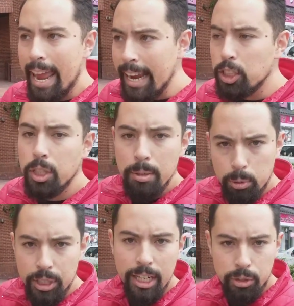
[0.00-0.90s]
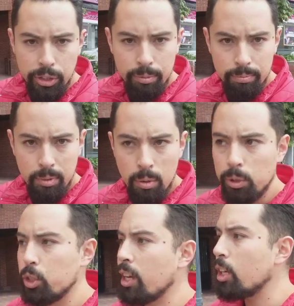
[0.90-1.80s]
HD projector Okay.
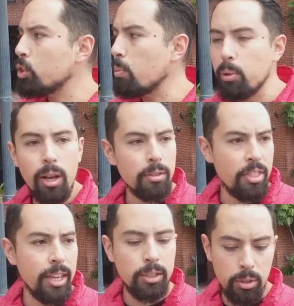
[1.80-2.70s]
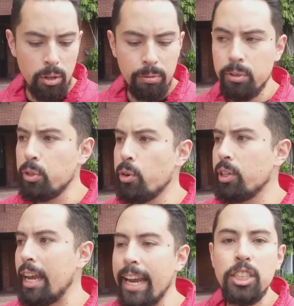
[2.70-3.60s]
But you can also plug things sort of
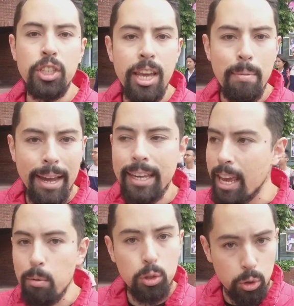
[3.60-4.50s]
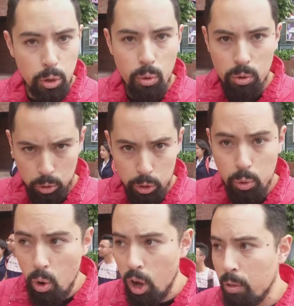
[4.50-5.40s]
your HDMI cable to your, to your
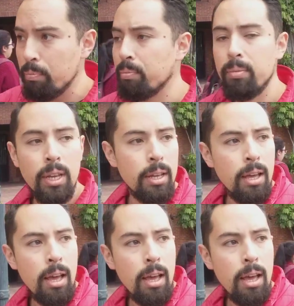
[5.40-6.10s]
oh. wall. Mm -hmm.